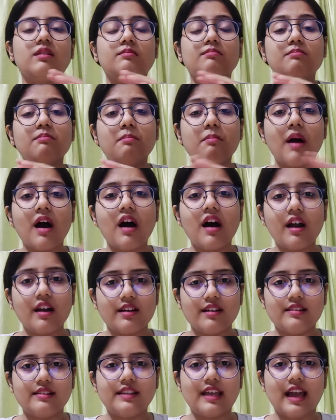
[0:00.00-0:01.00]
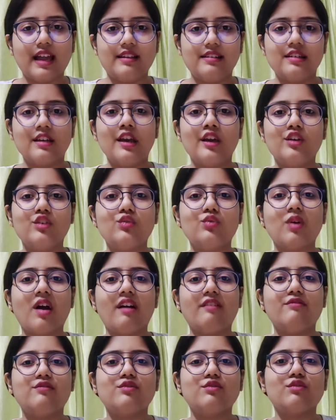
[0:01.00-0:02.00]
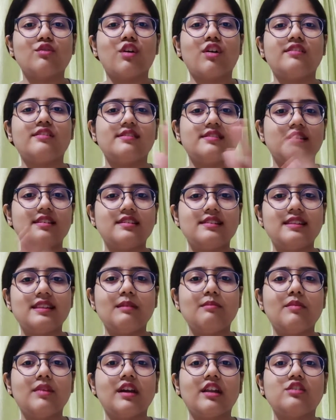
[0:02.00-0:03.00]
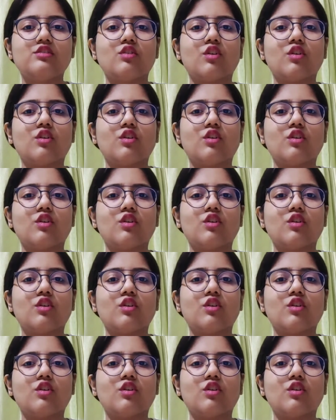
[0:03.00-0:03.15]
bar that you have to cross this limit,